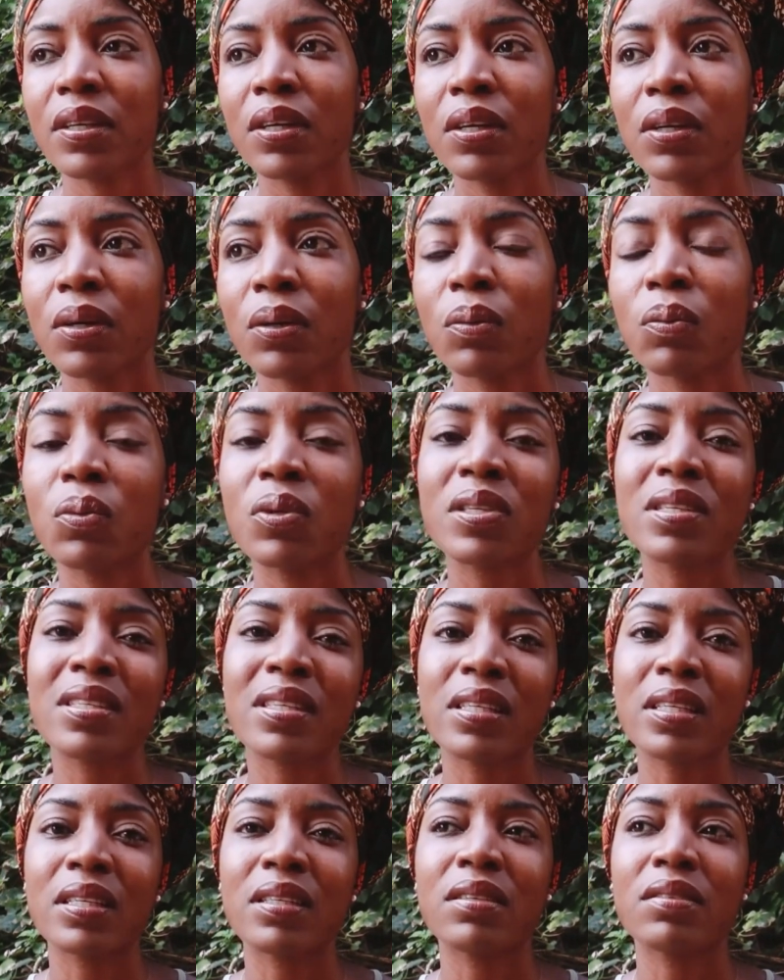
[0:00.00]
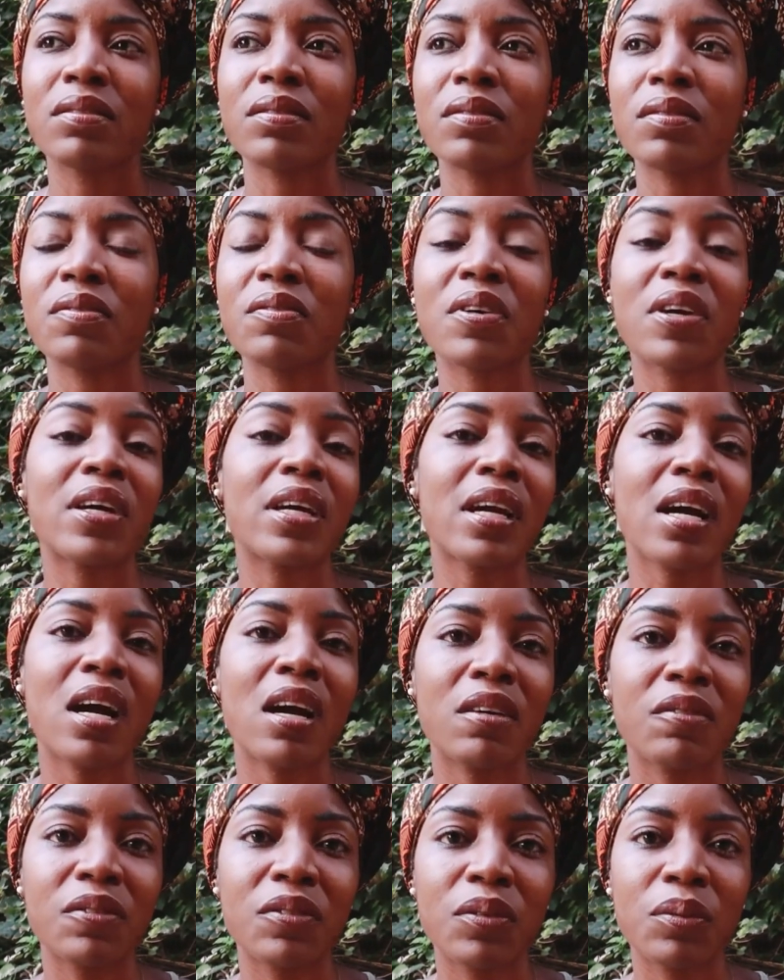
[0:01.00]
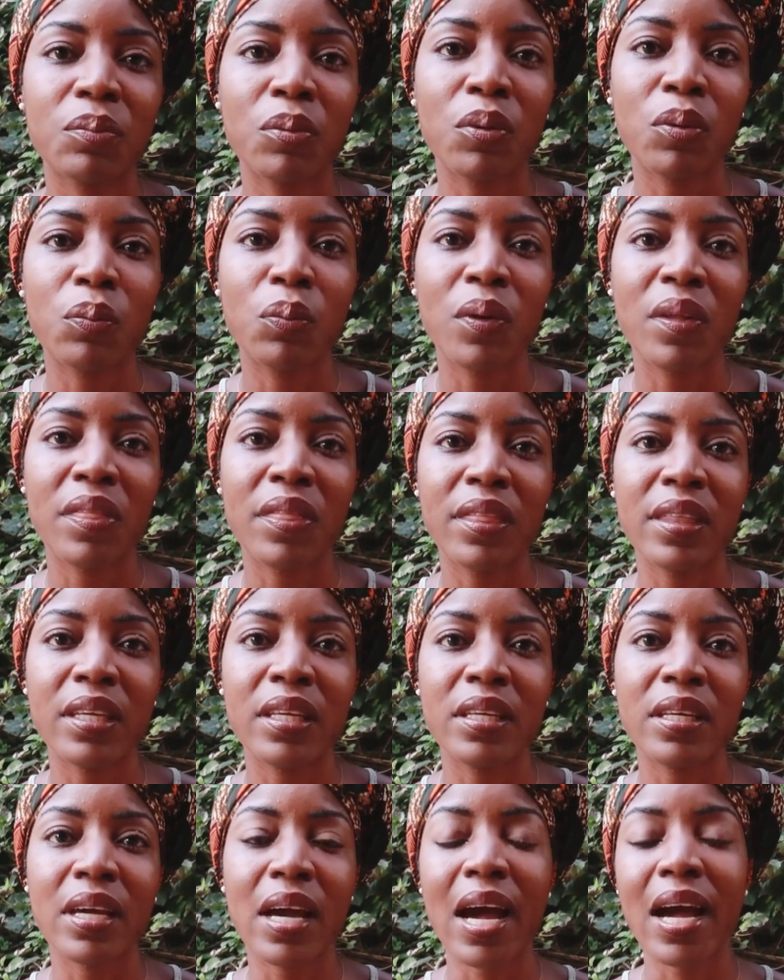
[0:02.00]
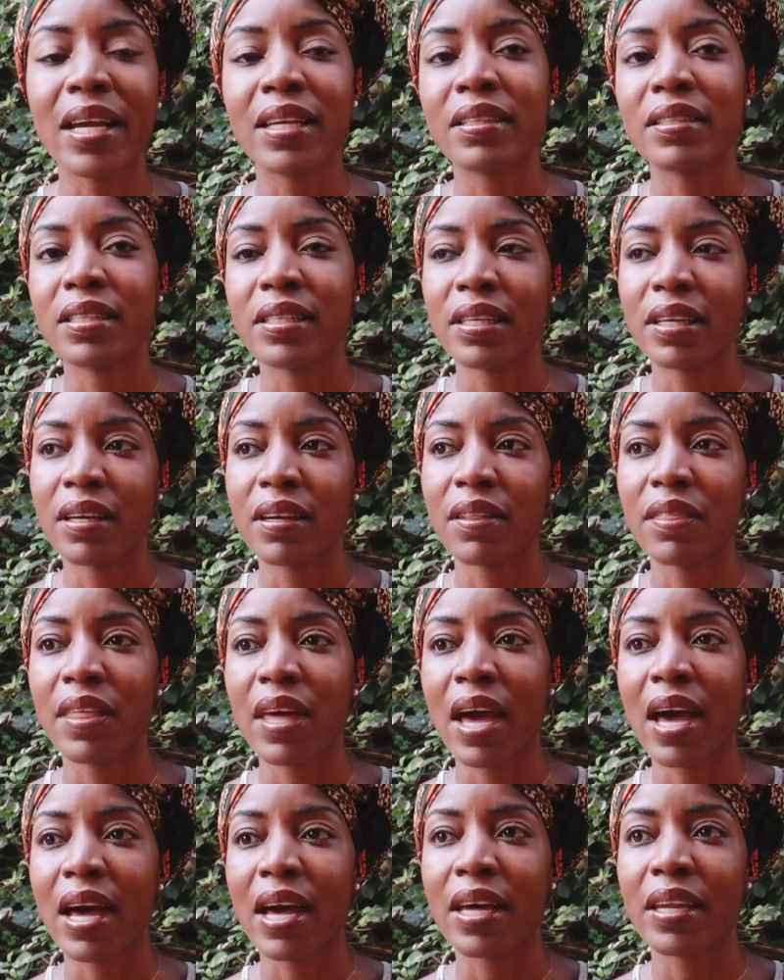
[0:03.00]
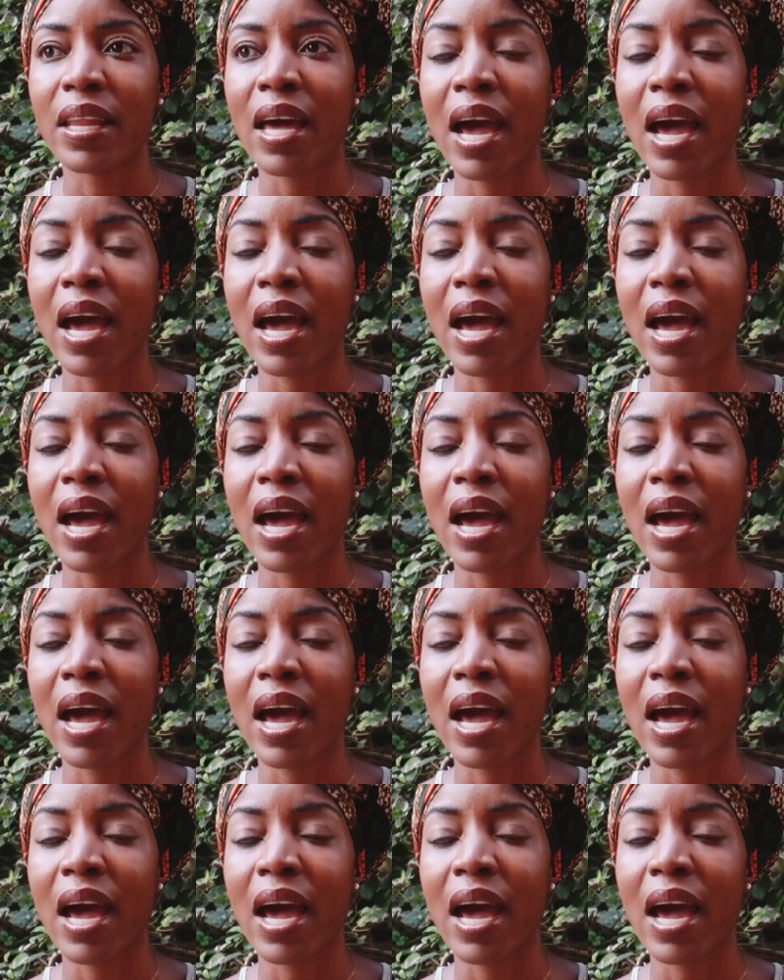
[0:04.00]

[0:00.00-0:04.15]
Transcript: wasn't very comfortable with the idea that